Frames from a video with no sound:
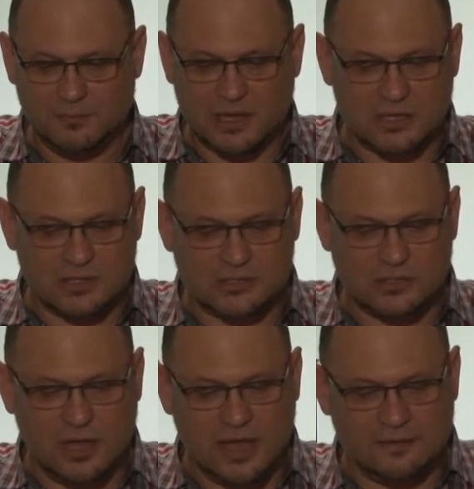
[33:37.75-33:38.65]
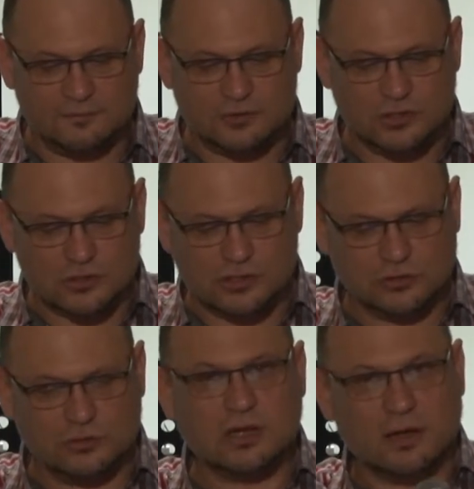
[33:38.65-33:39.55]
Because you have
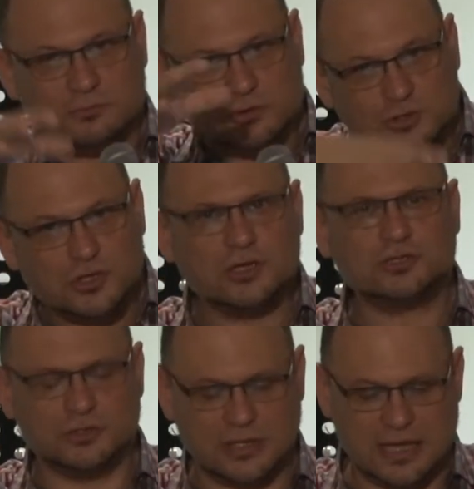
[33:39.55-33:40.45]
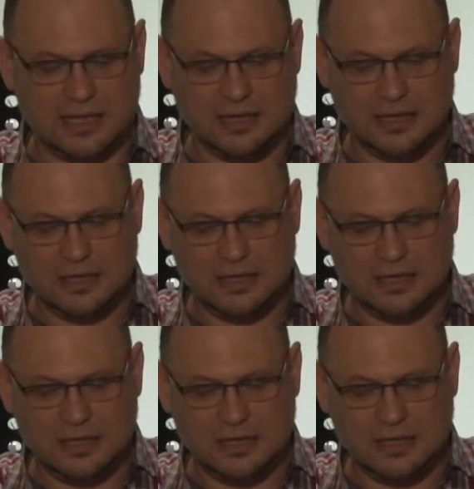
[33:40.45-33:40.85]
chosen to come to church today,